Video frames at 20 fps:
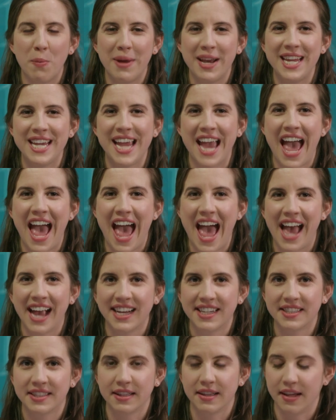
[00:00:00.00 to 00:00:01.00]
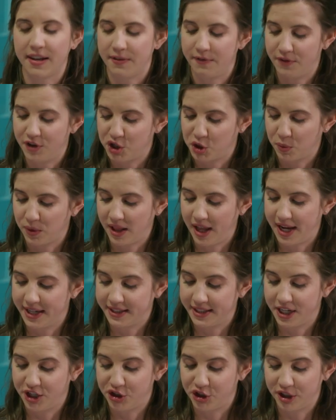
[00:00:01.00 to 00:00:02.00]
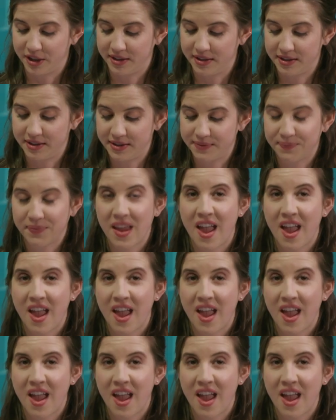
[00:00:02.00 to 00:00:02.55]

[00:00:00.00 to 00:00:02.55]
many excellent visualizations.